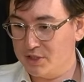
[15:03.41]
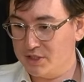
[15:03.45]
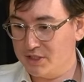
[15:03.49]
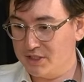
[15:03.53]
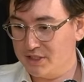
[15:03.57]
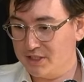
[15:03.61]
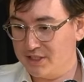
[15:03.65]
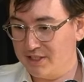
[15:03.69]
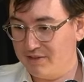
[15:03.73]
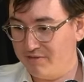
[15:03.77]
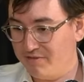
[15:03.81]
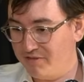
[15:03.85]
to
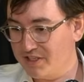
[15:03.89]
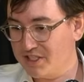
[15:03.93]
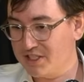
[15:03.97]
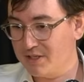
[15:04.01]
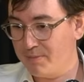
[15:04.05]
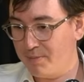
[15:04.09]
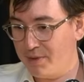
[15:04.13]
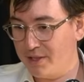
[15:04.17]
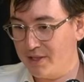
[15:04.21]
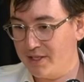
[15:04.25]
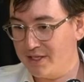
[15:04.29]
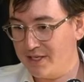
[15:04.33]
see
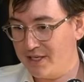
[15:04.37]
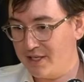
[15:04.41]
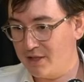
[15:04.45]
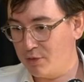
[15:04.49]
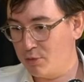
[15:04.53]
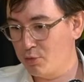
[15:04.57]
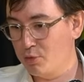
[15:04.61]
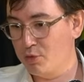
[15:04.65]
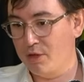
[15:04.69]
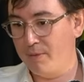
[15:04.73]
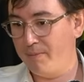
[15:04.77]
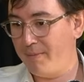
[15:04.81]
visibility
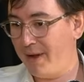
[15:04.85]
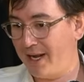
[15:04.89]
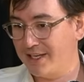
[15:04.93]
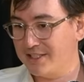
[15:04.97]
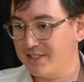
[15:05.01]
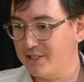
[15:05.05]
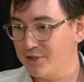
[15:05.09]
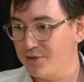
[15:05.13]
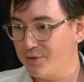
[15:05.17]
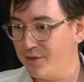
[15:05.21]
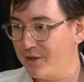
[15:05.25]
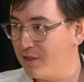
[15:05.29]
through the
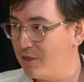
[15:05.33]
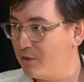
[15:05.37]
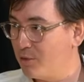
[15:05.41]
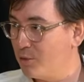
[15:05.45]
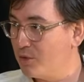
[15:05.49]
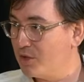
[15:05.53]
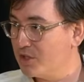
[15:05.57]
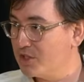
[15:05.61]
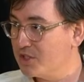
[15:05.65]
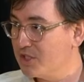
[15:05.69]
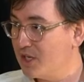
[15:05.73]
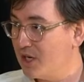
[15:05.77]
master and through
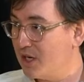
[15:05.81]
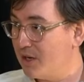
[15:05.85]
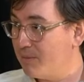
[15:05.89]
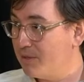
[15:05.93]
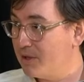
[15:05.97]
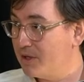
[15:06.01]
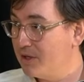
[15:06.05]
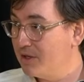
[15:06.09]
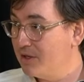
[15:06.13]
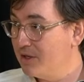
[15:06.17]
the sub.